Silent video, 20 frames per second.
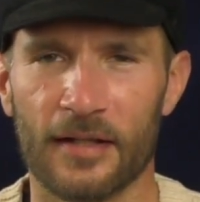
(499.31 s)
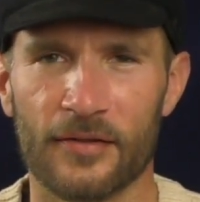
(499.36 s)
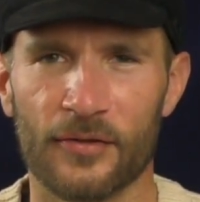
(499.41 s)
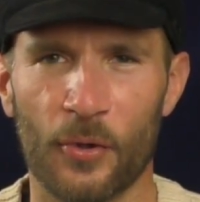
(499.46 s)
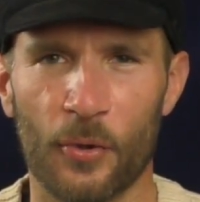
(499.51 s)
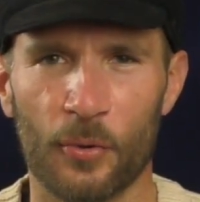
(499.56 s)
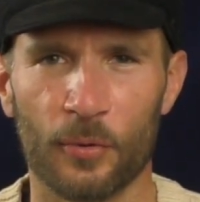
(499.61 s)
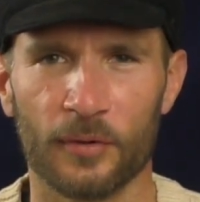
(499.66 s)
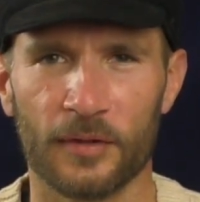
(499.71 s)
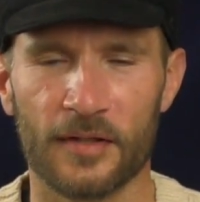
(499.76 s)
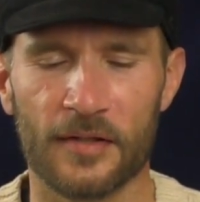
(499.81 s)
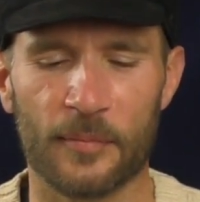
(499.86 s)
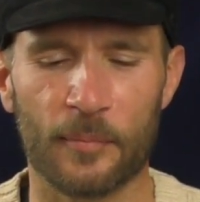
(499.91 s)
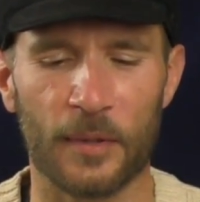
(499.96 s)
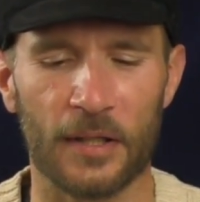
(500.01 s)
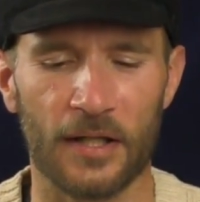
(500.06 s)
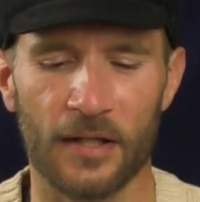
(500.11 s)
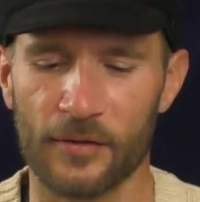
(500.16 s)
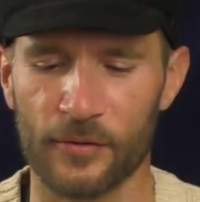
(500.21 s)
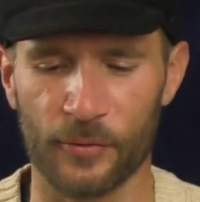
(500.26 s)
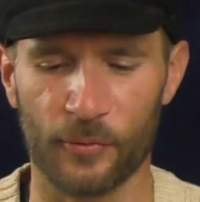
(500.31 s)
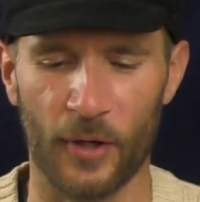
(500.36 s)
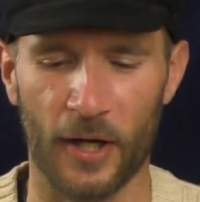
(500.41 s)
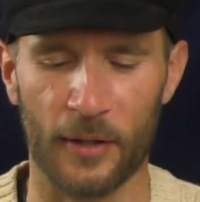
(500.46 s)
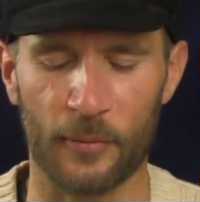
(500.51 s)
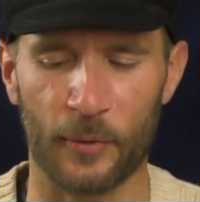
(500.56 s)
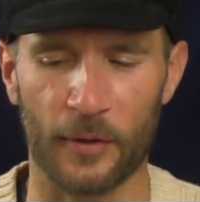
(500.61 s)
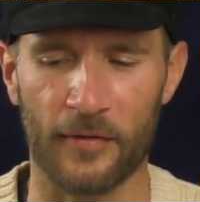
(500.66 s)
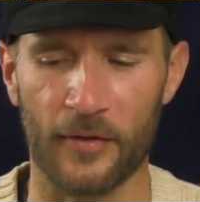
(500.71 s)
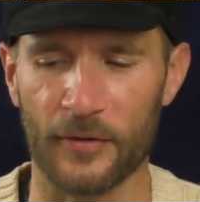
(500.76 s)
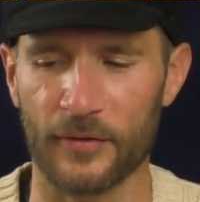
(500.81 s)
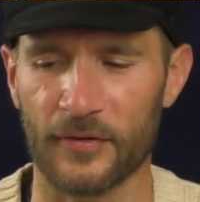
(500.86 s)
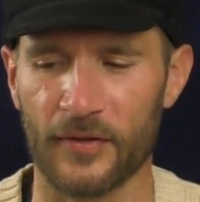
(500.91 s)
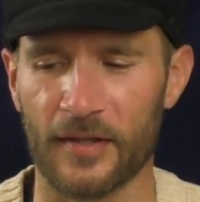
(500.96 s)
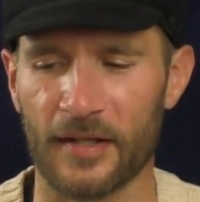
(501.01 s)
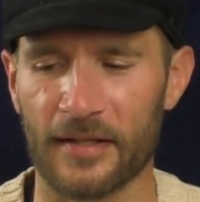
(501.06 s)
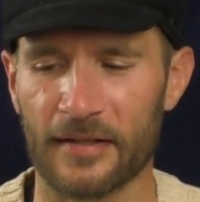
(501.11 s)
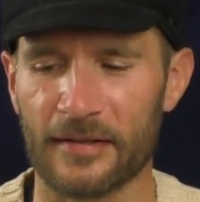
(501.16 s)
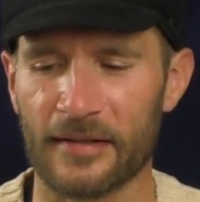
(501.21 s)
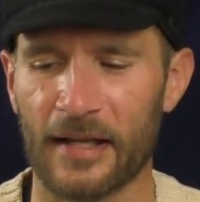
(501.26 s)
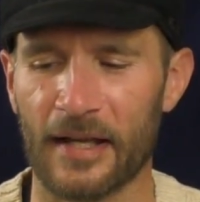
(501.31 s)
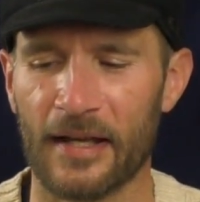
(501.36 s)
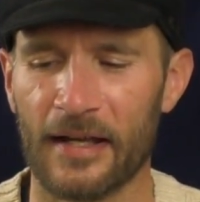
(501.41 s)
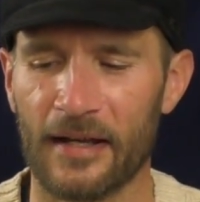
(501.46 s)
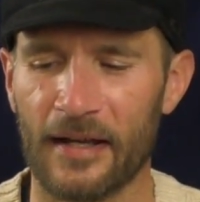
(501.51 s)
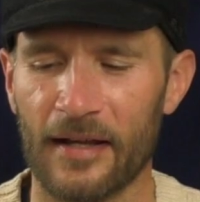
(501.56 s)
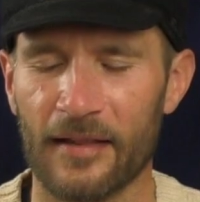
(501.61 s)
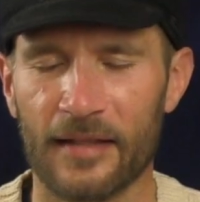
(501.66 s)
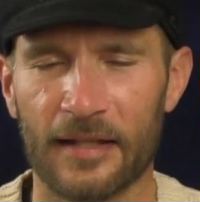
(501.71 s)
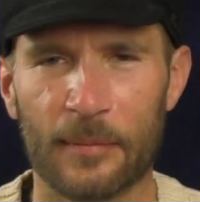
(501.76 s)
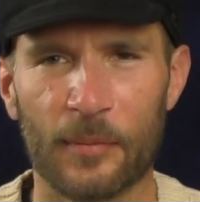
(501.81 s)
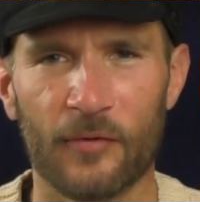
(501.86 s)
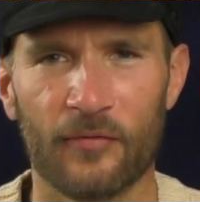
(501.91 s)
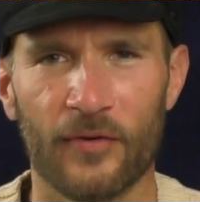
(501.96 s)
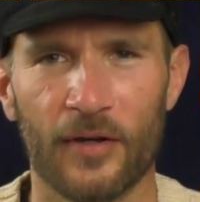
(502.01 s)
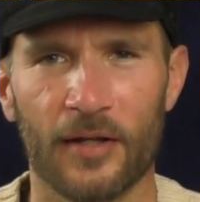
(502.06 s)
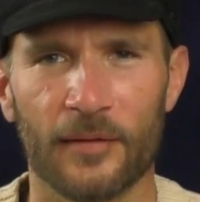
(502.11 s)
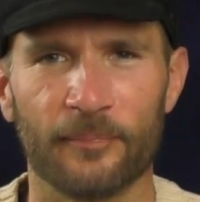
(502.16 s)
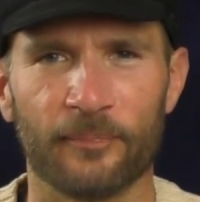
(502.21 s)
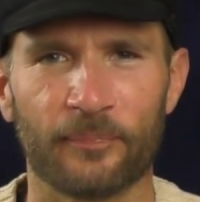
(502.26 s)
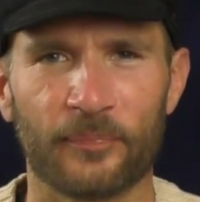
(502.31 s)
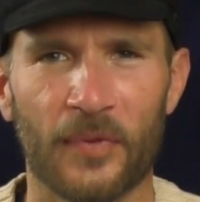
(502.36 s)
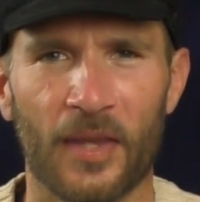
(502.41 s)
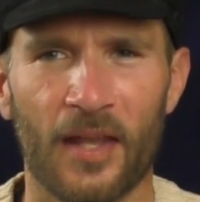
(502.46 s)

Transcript: as old as me to ride one of those things? I think it'd be fun.